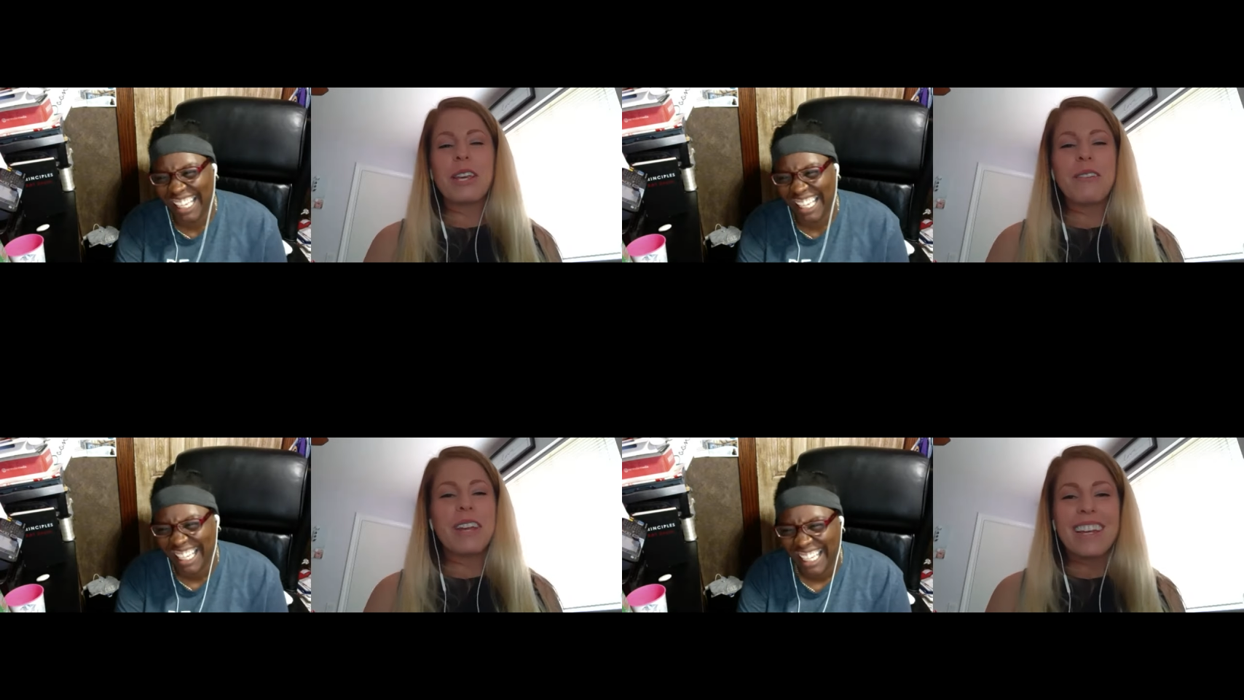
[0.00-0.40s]

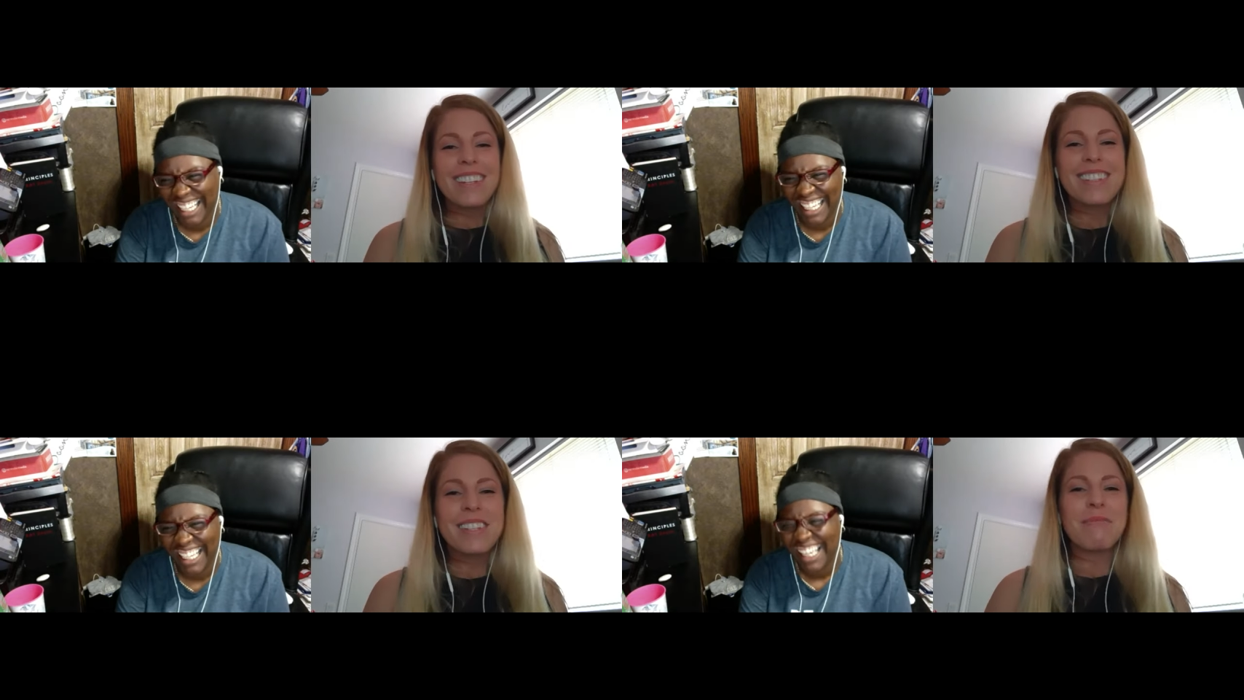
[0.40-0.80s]
Speaker 1: the
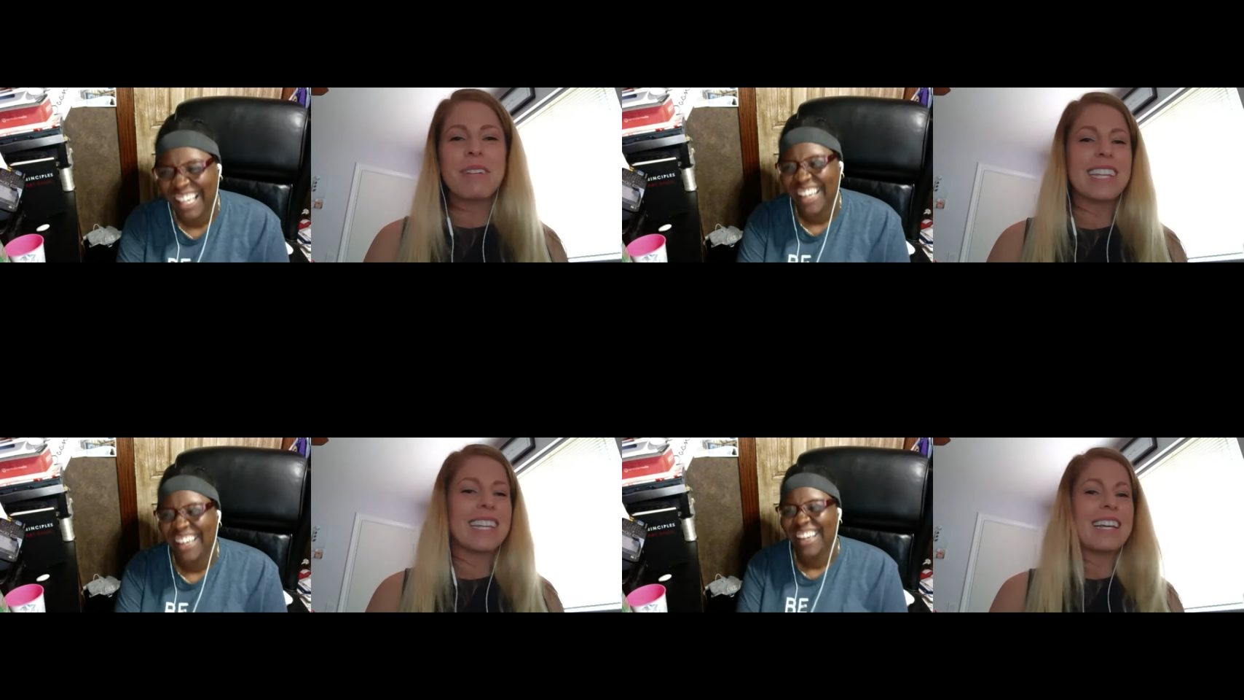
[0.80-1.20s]
units.
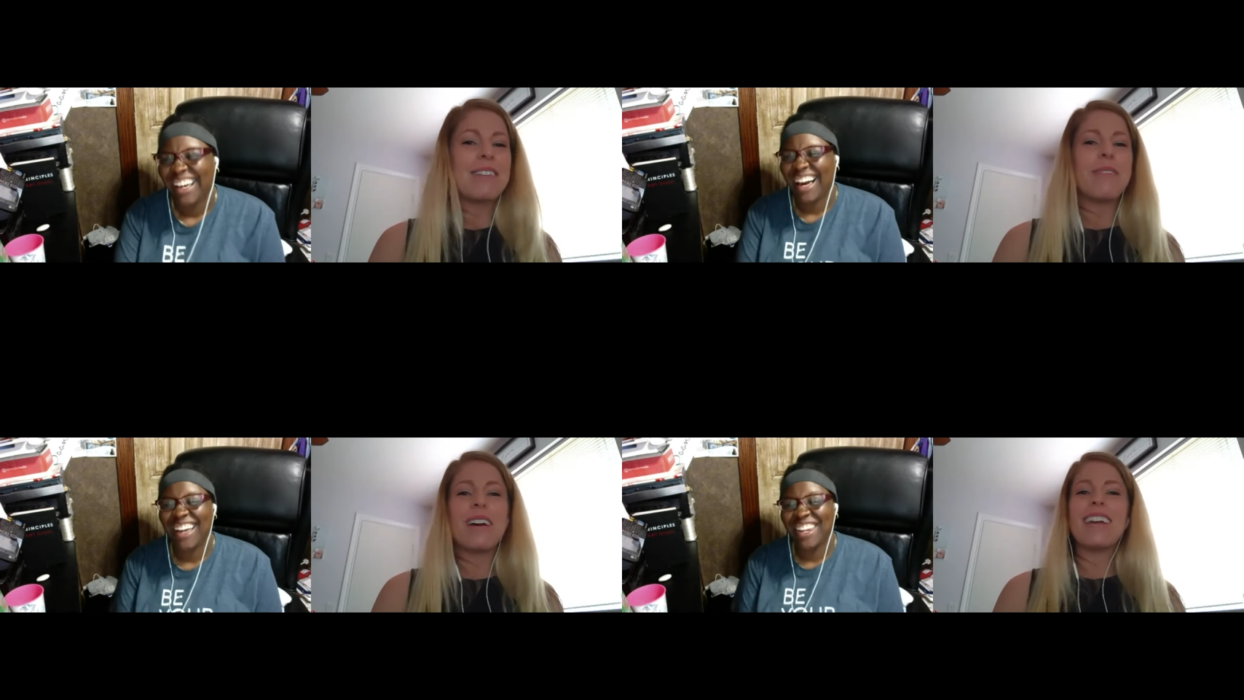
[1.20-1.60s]
Speaker 2: Put the
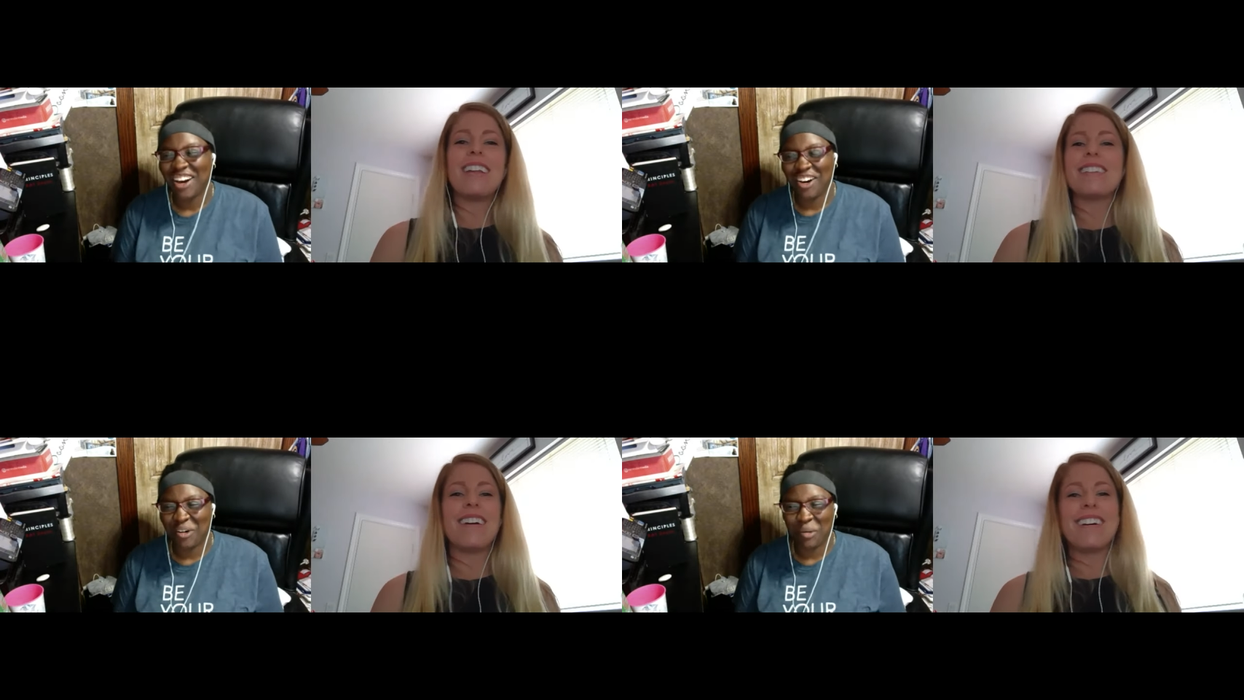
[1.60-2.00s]
kids in
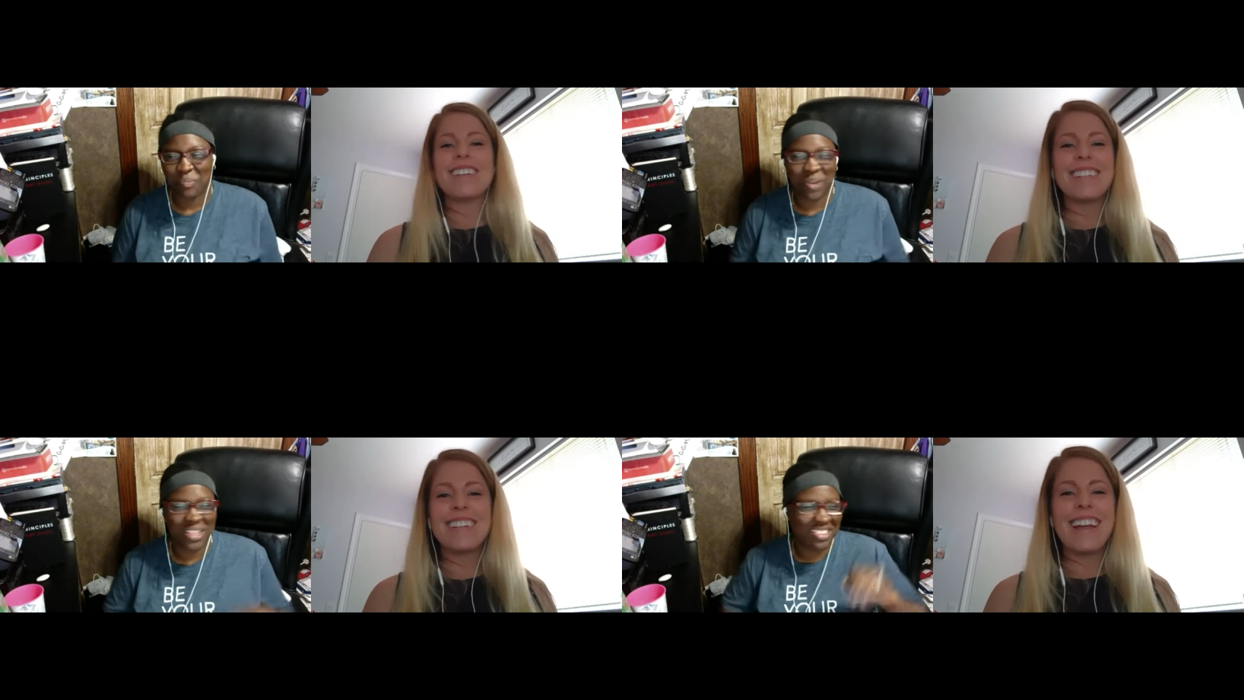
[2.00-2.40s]
one,
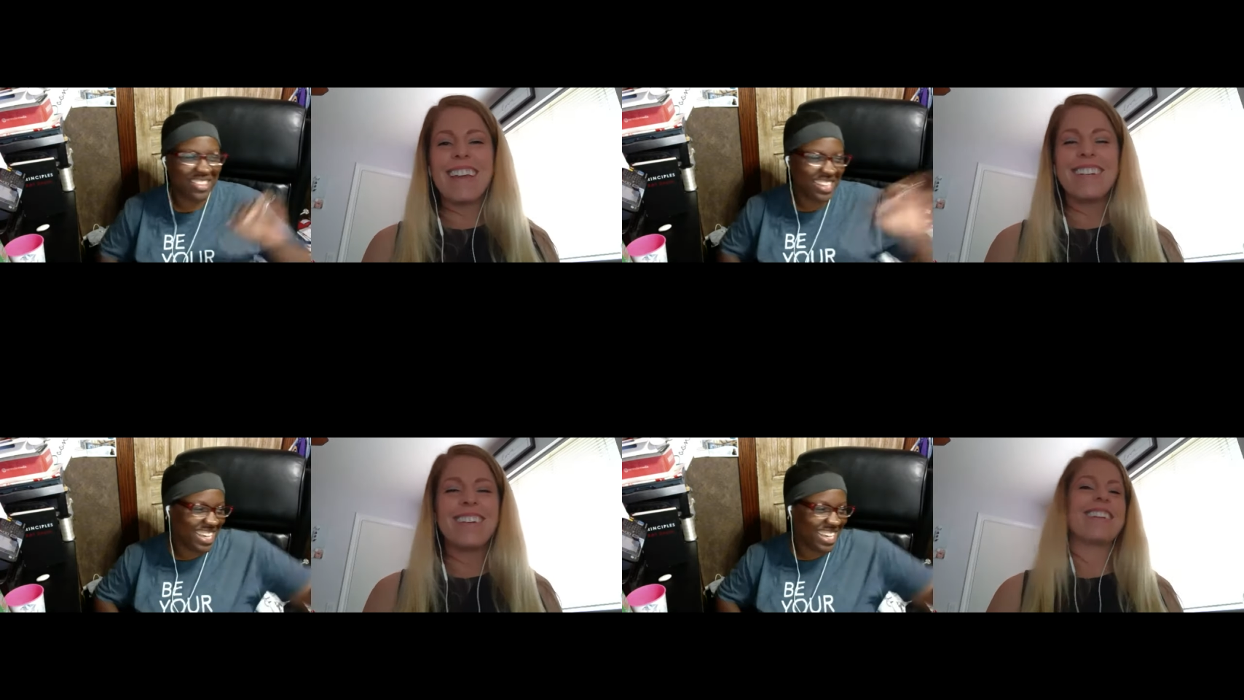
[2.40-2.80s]
dogs
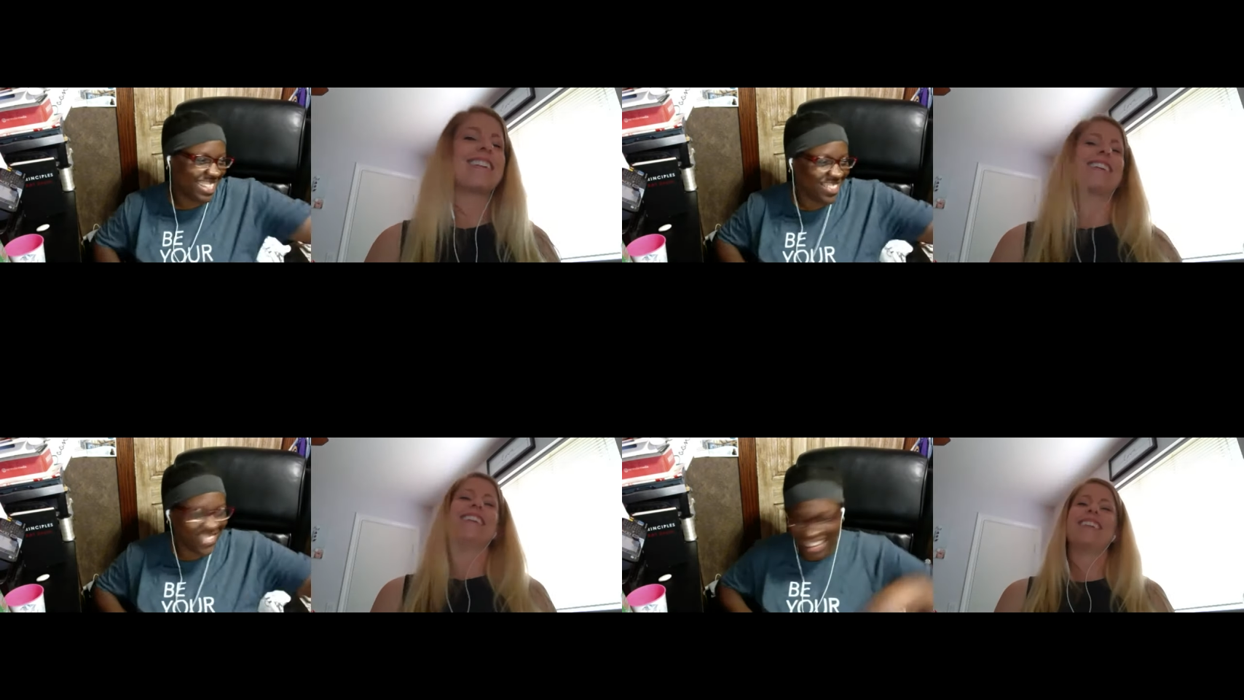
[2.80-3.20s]
in
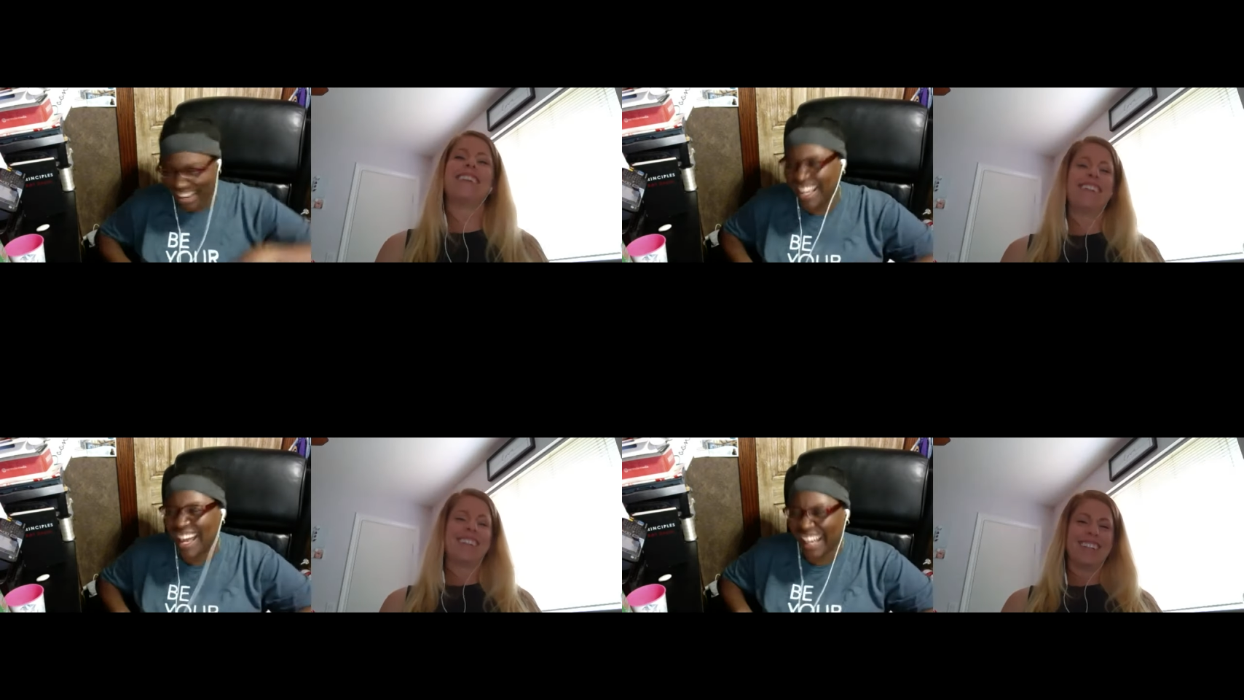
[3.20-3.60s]
another.
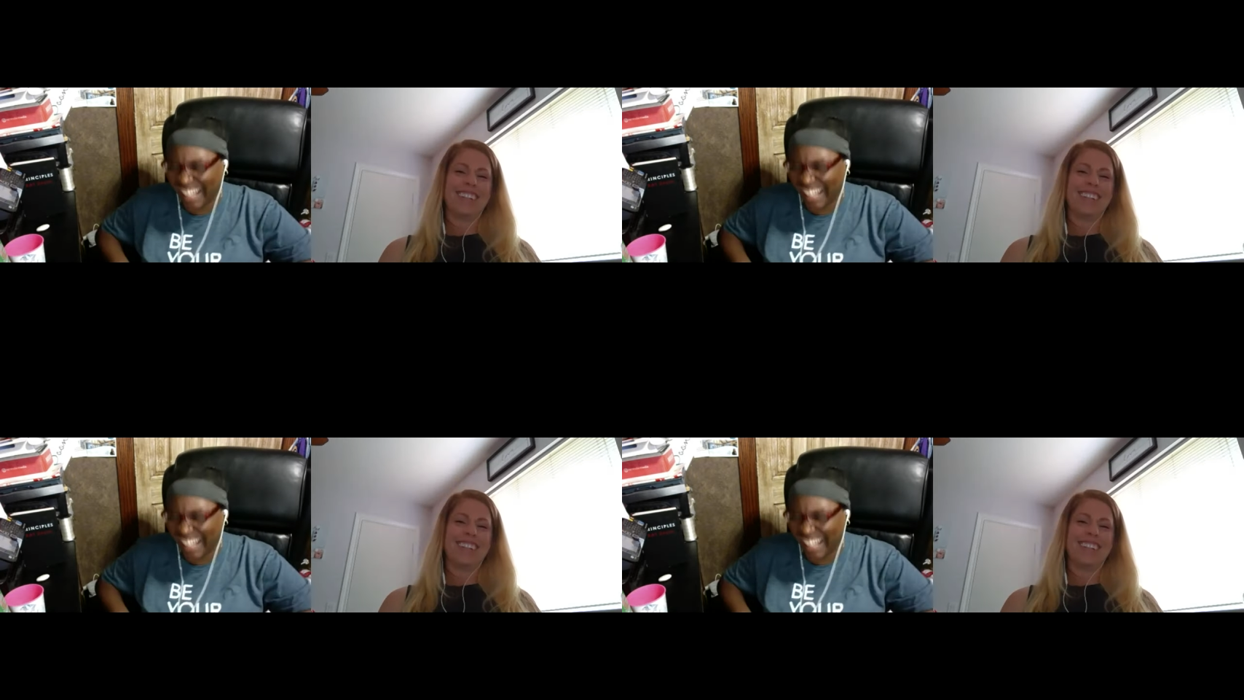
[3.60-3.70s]
Yeah.